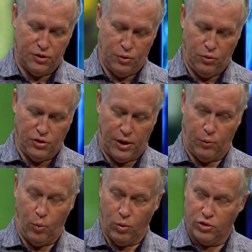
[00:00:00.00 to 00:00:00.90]
schools like
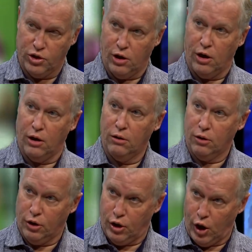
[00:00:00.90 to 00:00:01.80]
Warsaw,
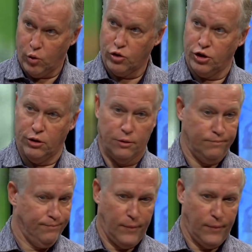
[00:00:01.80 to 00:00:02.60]
Goshen,